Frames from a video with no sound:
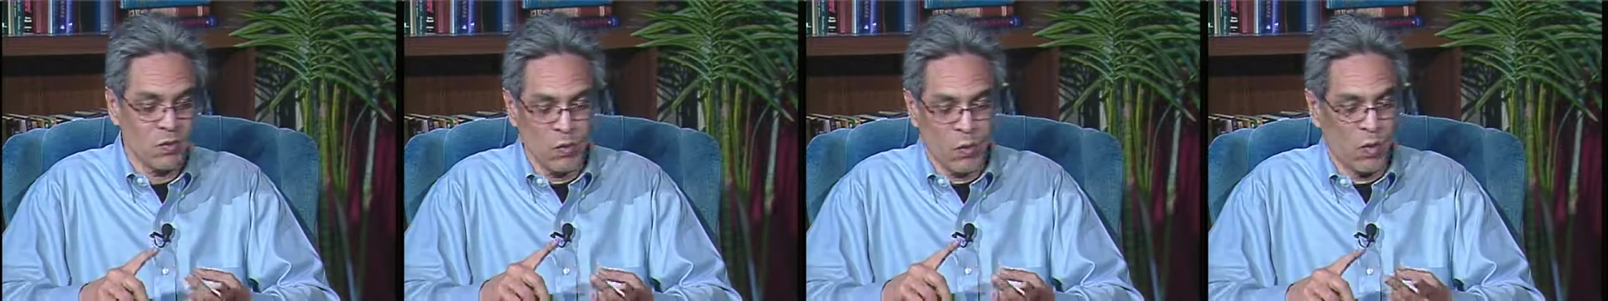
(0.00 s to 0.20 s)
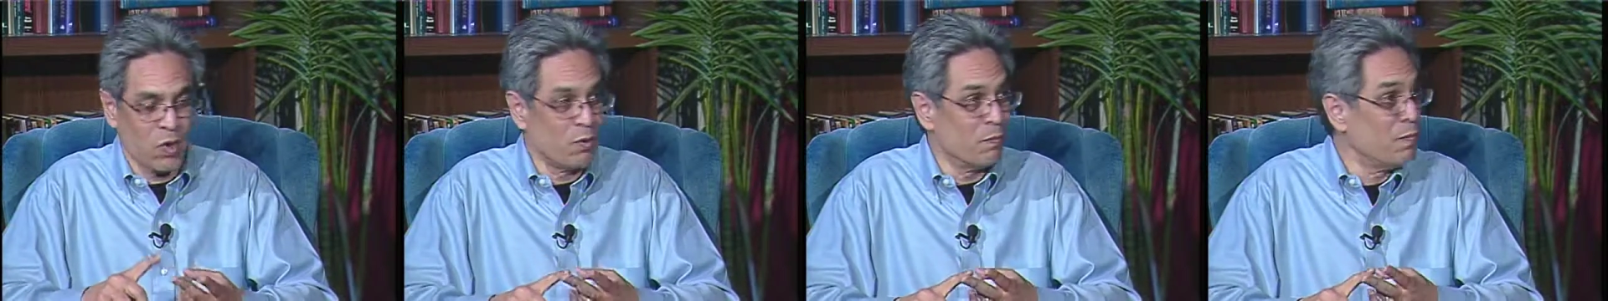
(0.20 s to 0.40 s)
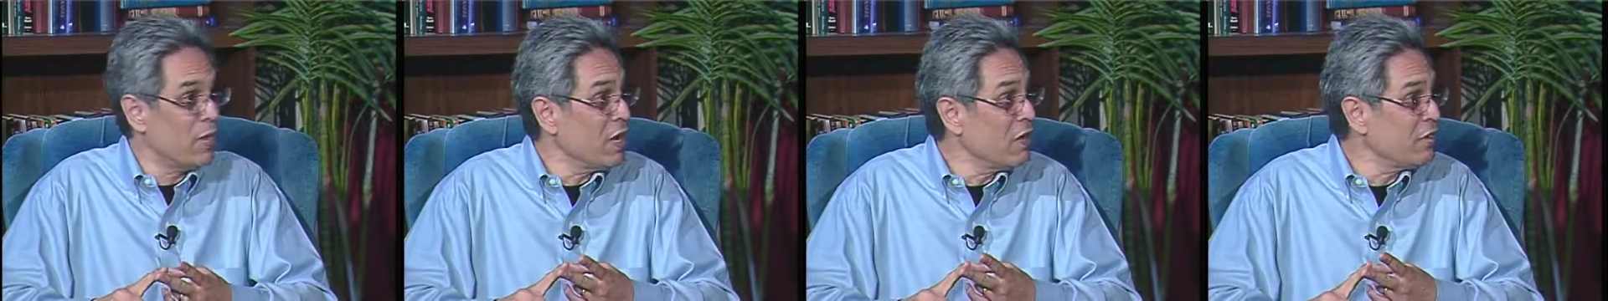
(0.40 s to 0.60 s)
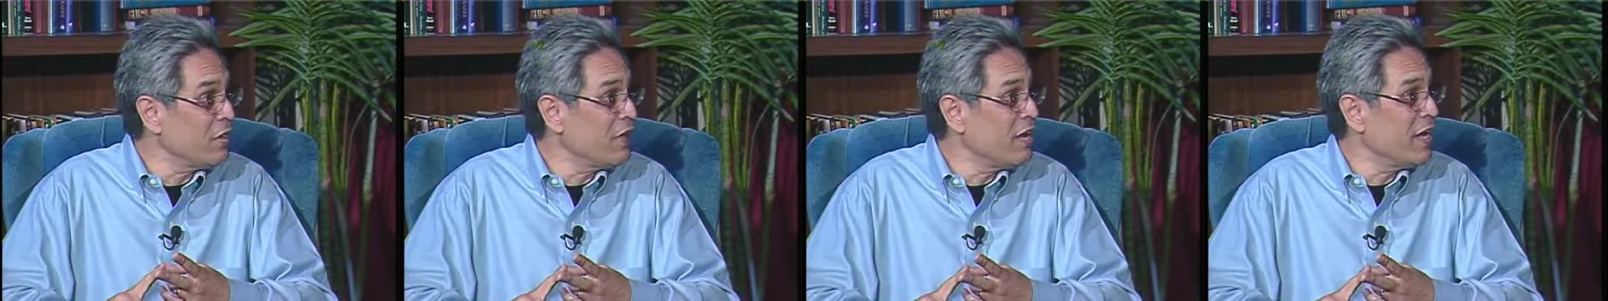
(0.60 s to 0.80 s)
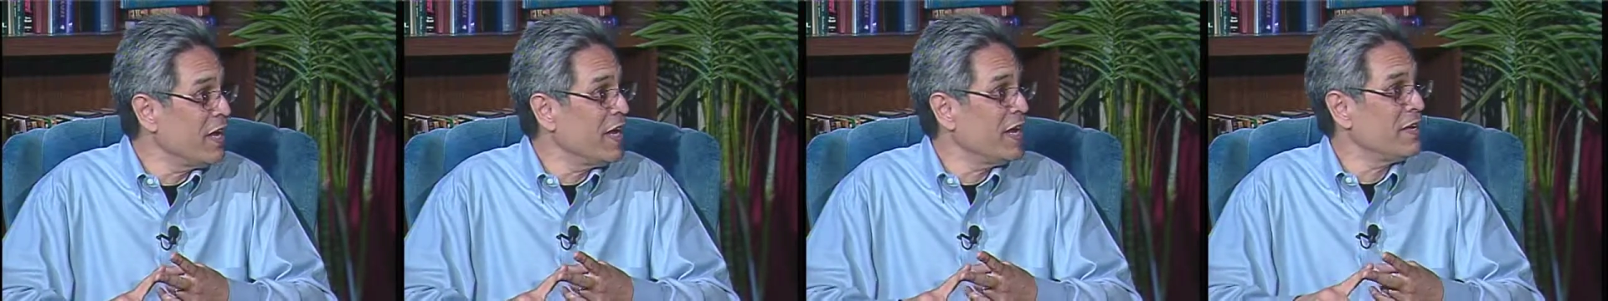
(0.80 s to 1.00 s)
Warren
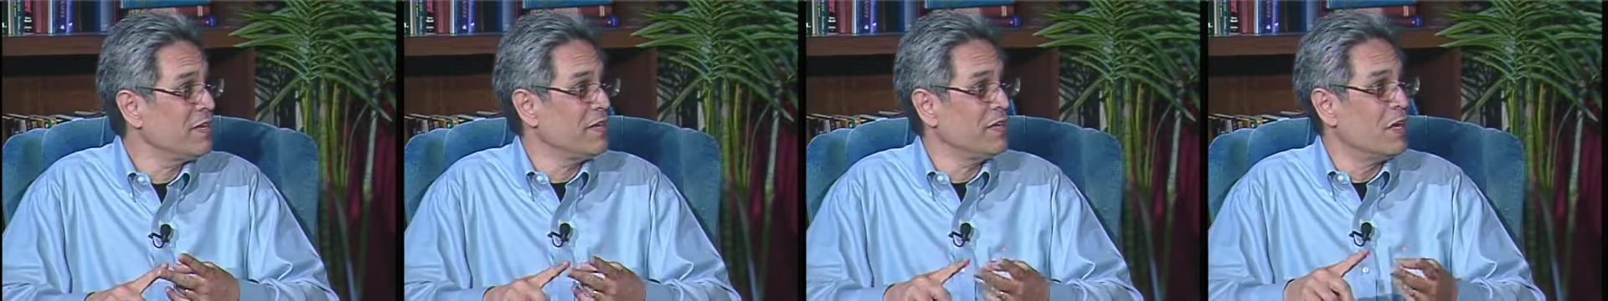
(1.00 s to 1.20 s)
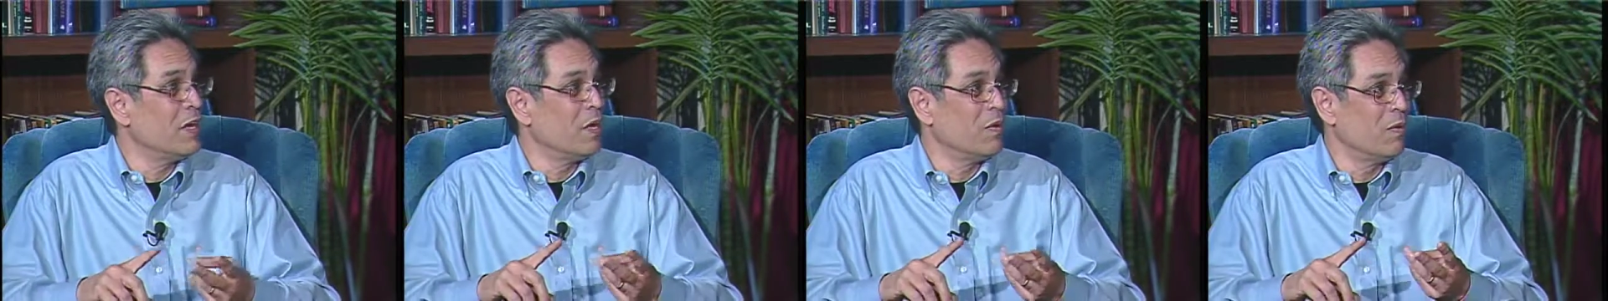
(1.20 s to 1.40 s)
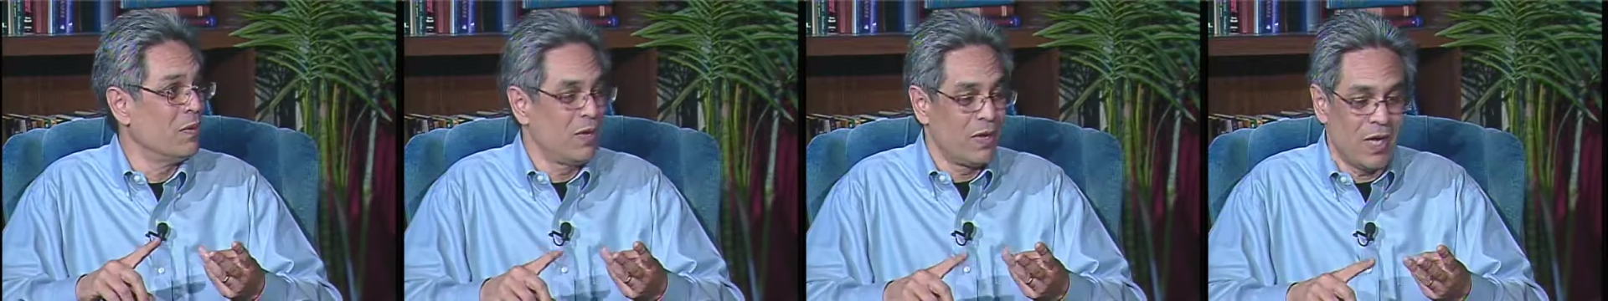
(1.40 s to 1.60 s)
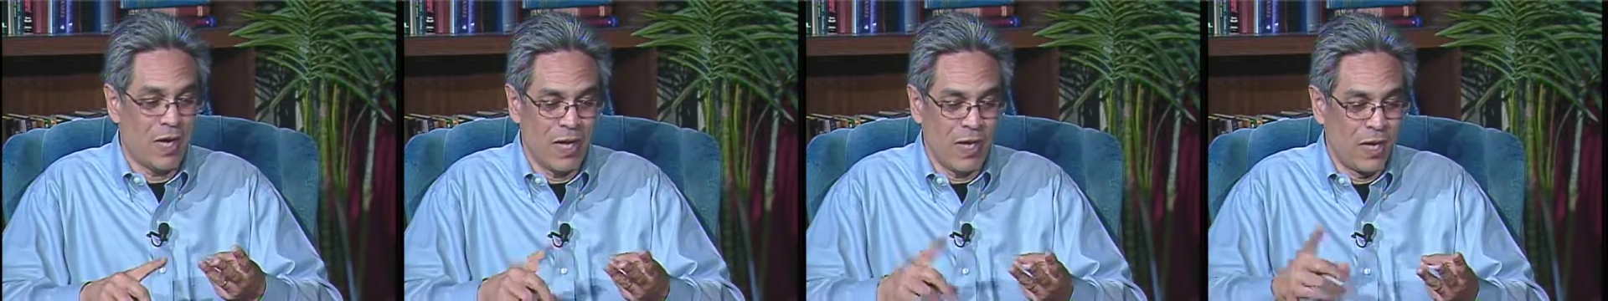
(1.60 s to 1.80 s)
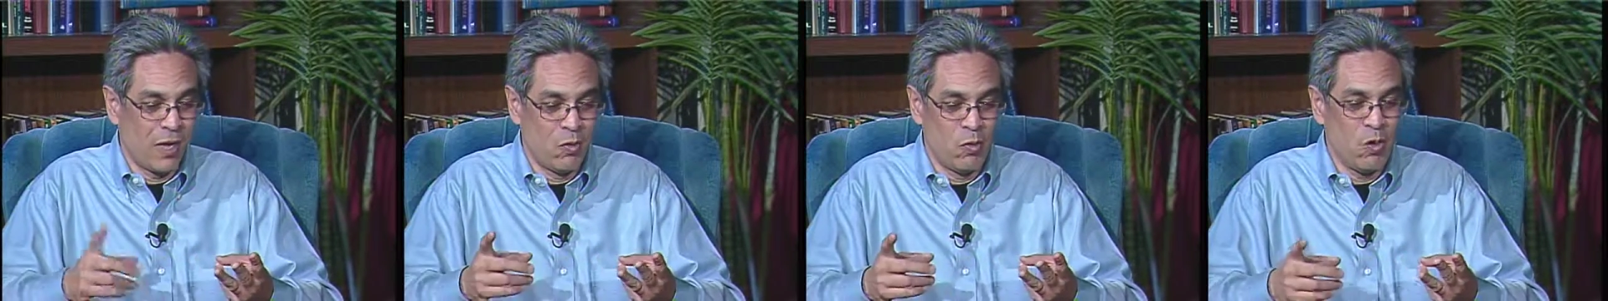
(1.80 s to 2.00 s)
Buffett,
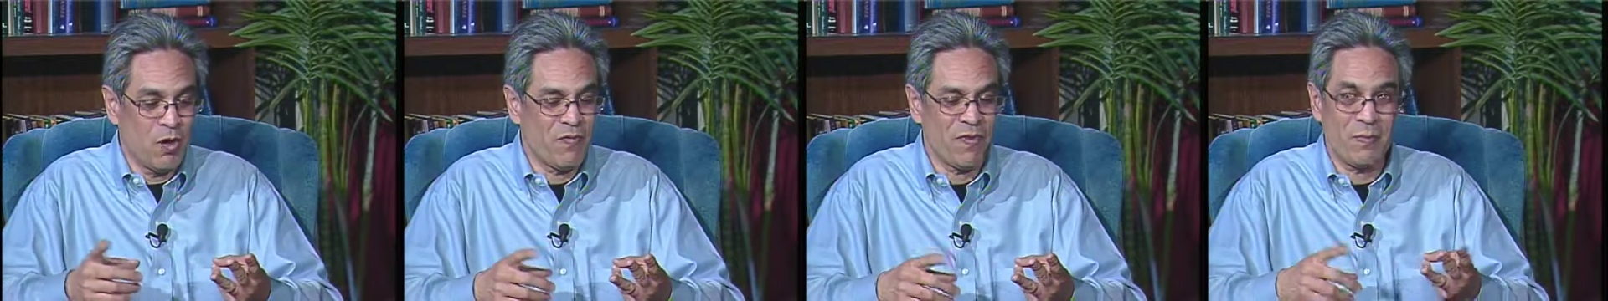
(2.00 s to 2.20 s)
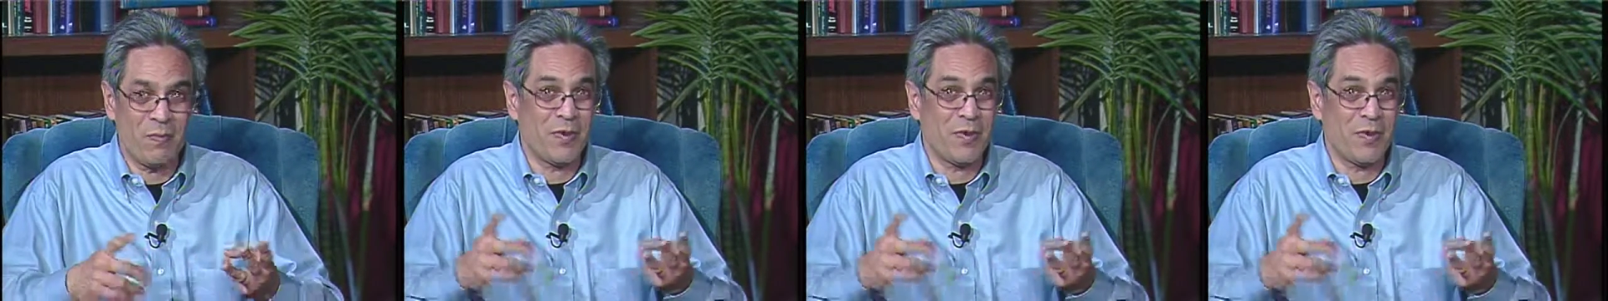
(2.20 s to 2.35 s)
whoever the